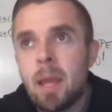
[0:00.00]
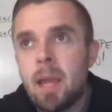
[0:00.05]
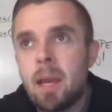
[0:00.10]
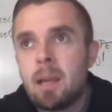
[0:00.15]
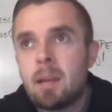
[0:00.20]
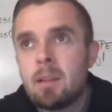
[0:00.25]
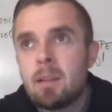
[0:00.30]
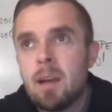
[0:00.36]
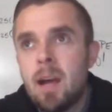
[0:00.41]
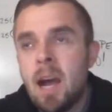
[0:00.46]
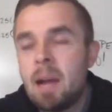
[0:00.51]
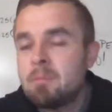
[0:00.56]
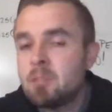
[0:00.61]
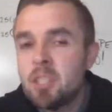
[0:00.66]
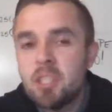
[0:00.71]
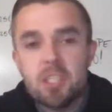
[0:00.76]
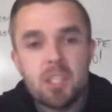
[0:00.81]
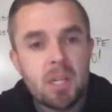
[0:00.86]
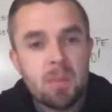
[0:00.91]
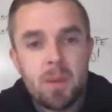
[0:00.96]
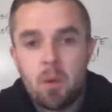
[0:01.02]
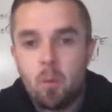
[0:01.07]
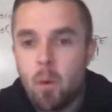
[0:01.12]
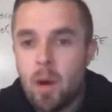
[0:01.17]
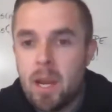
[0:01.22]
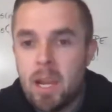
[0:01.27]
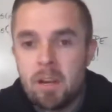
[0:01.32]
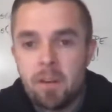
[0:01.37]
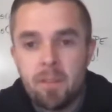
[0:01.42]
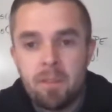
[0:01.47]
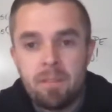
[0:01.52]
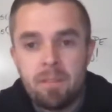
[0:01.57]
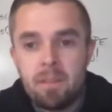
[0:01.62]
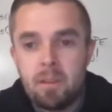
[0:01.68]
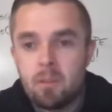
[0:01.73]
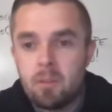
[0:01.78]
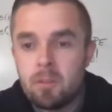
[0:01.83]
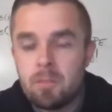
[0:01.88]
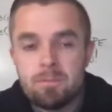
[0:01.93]
man. I'm just going to be way under the
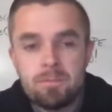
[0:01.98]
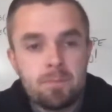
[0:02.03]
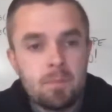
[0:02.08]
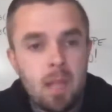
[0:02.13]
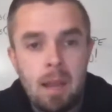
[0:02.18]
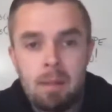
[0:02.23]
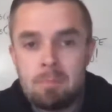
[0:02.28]
field.